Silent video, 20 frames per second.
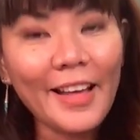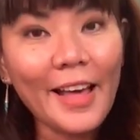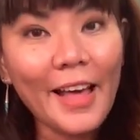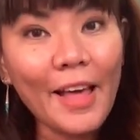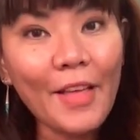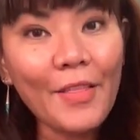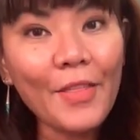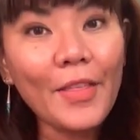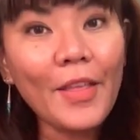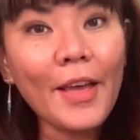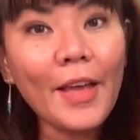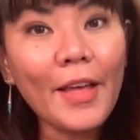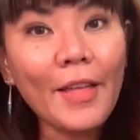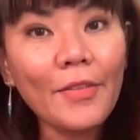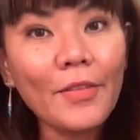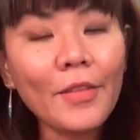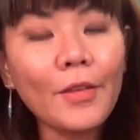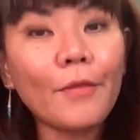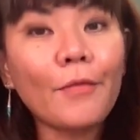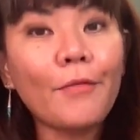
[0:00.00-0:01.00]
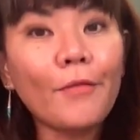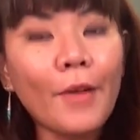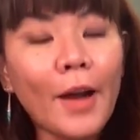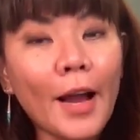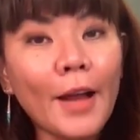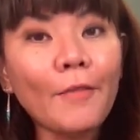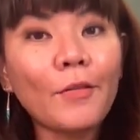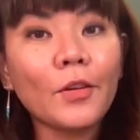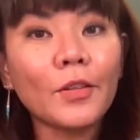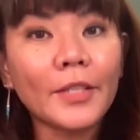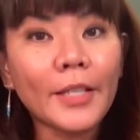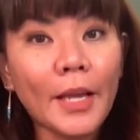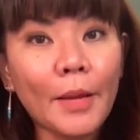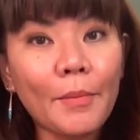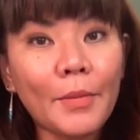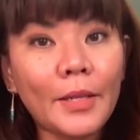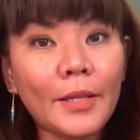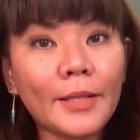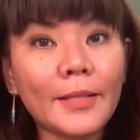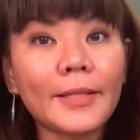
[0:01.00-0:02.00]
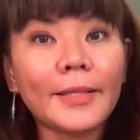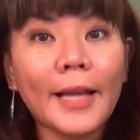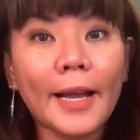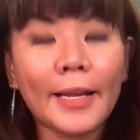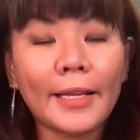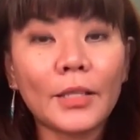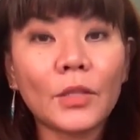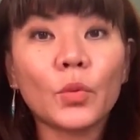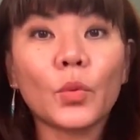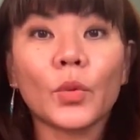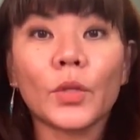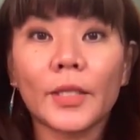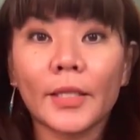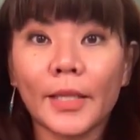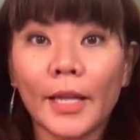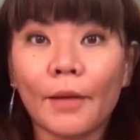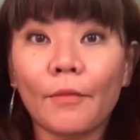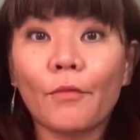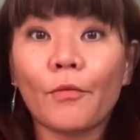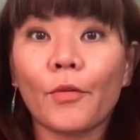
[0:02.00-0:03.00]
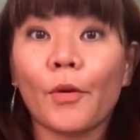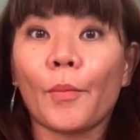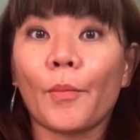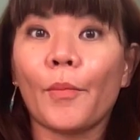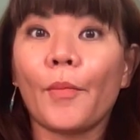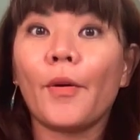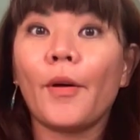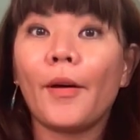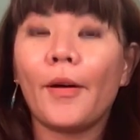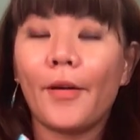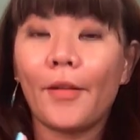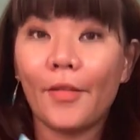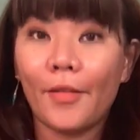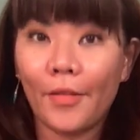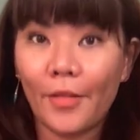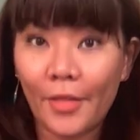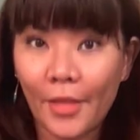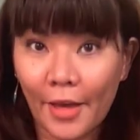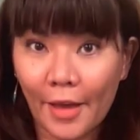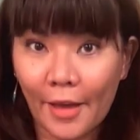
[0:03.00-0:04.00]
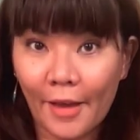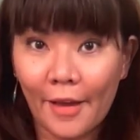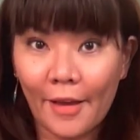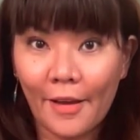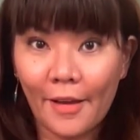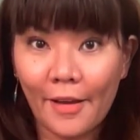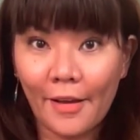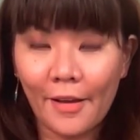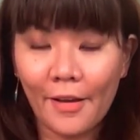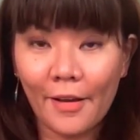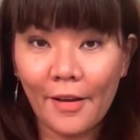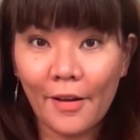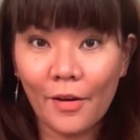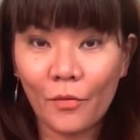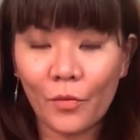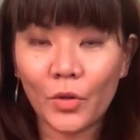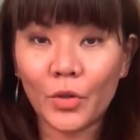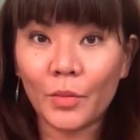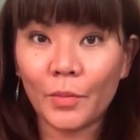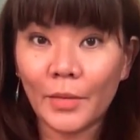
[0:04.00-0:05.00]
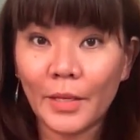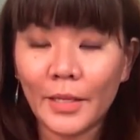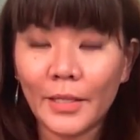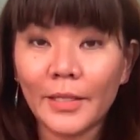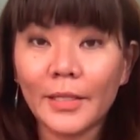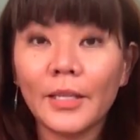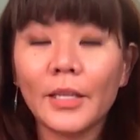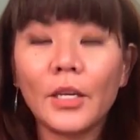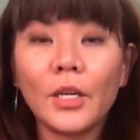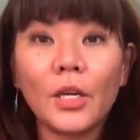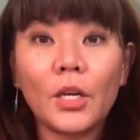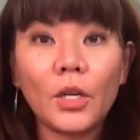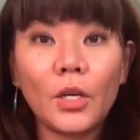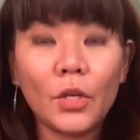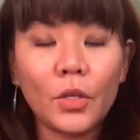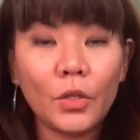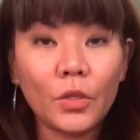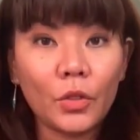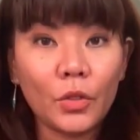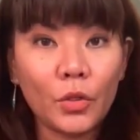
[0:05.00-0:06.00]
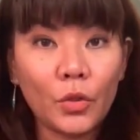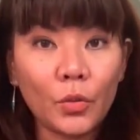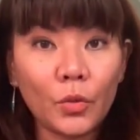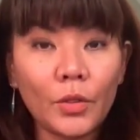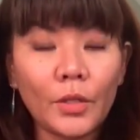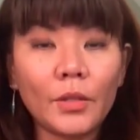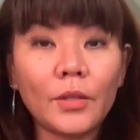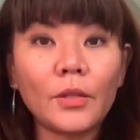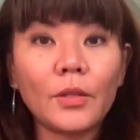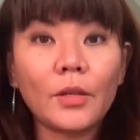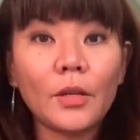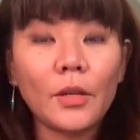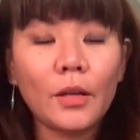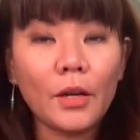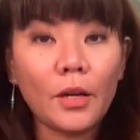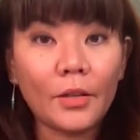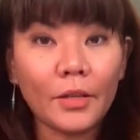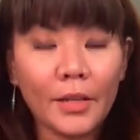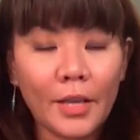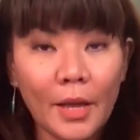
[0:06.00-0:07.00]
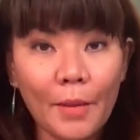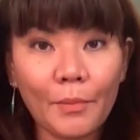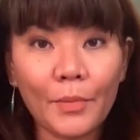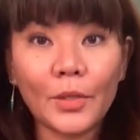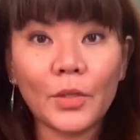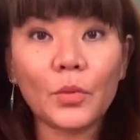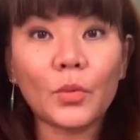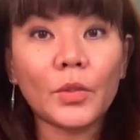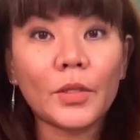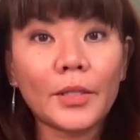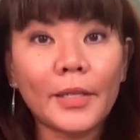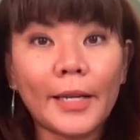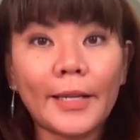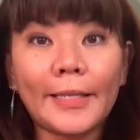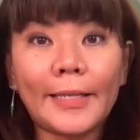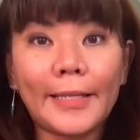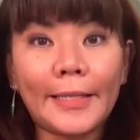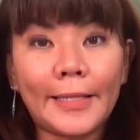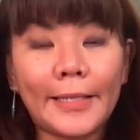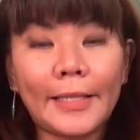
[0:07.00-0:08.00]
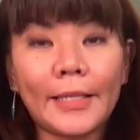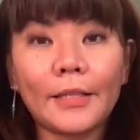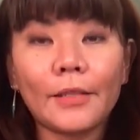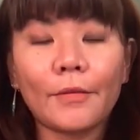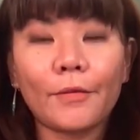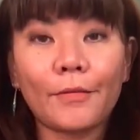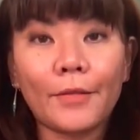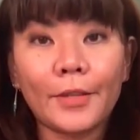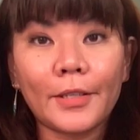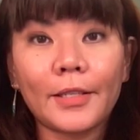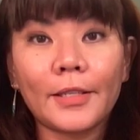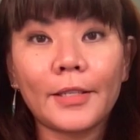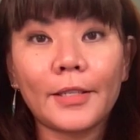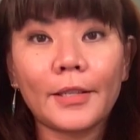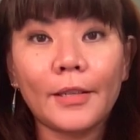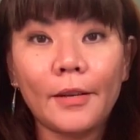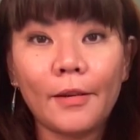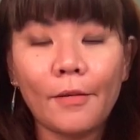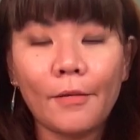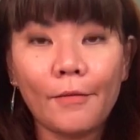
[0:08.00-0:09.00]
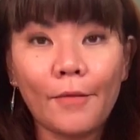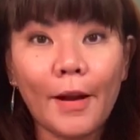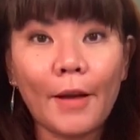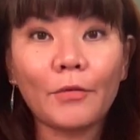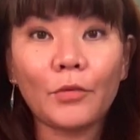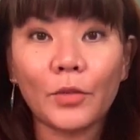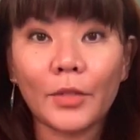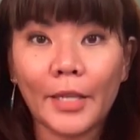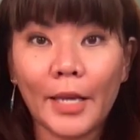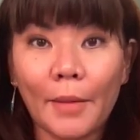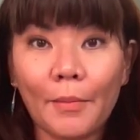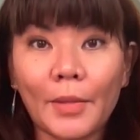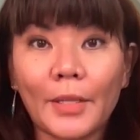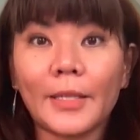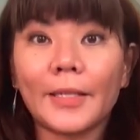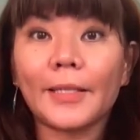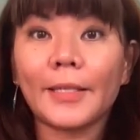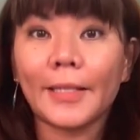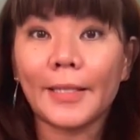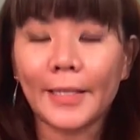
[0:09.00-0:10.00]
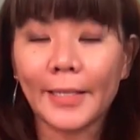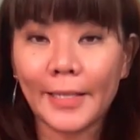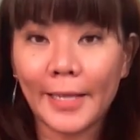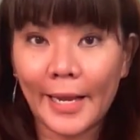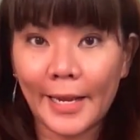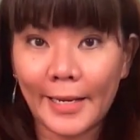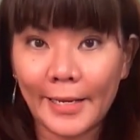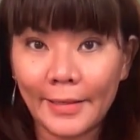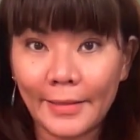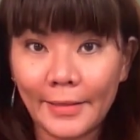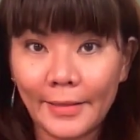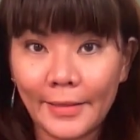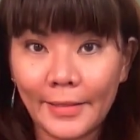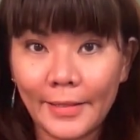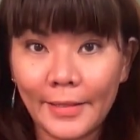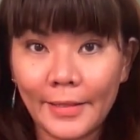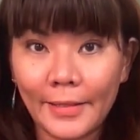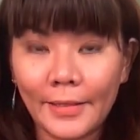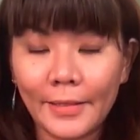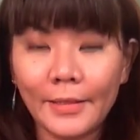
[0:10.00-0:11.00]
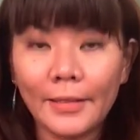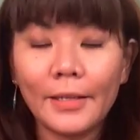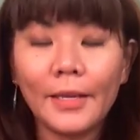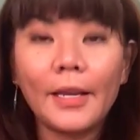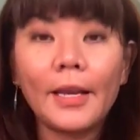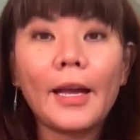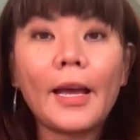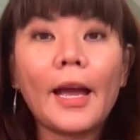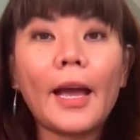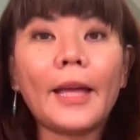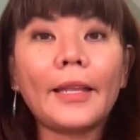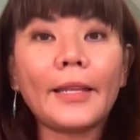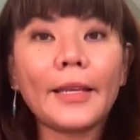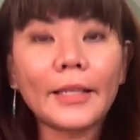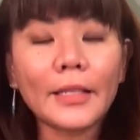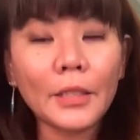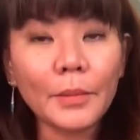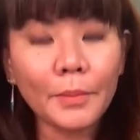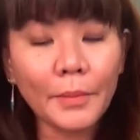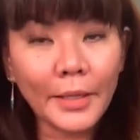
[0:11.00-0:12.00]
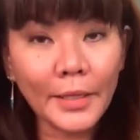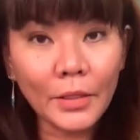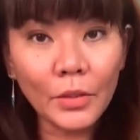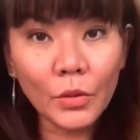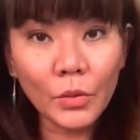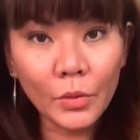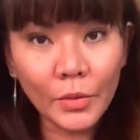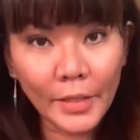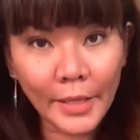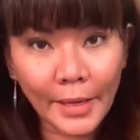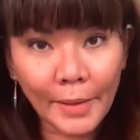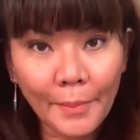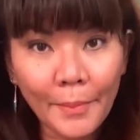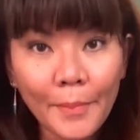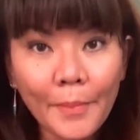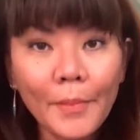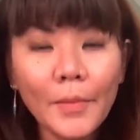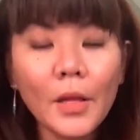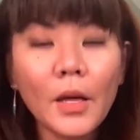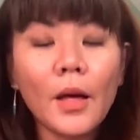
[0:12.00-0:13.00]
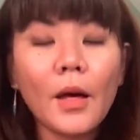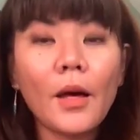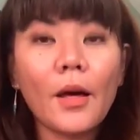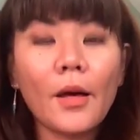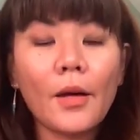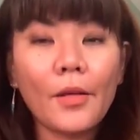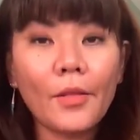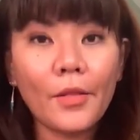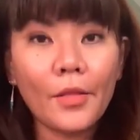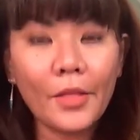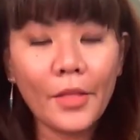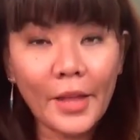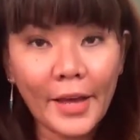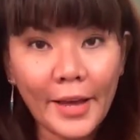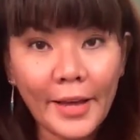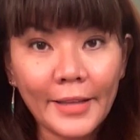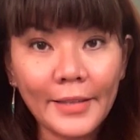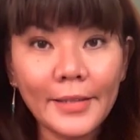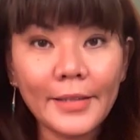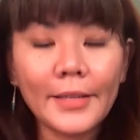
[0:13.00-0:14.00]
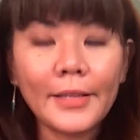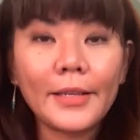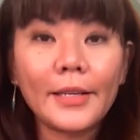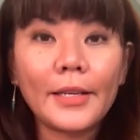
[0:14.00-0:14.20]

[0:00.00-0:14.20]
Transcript: and then the 5 or 10 minutes silence will start from there, which means the student or the campus will start eating the first 5 to 10 minutes in silence, and explain to them that